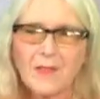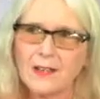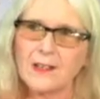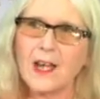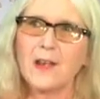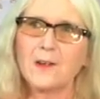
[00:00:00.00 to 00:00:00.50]

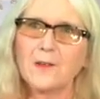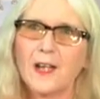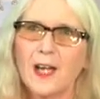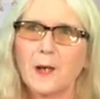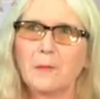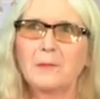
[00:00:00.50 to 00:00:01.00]
Now,
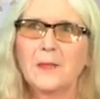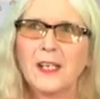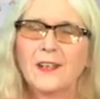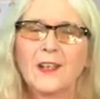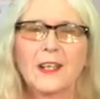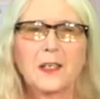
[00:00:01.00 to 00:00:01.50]

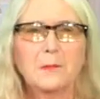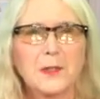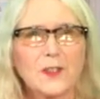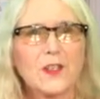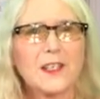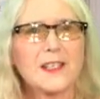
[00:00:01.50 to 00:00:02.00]
that can
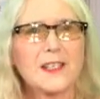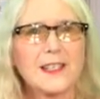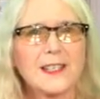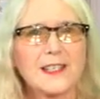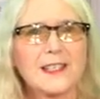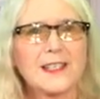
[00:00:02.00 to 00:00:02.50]
be
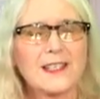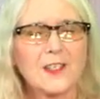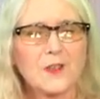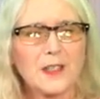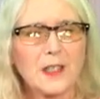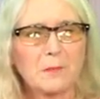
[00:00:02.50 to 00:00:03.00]
translated
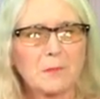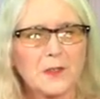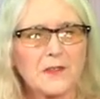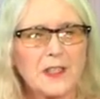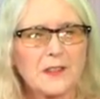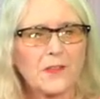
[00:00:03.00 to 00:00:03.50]
into a number
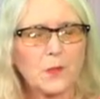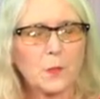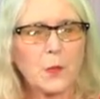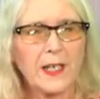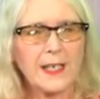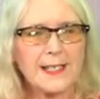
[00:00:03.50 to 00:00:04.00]
of different
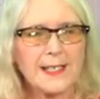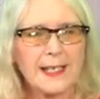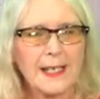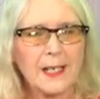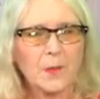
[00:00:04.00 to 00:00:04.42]
ways.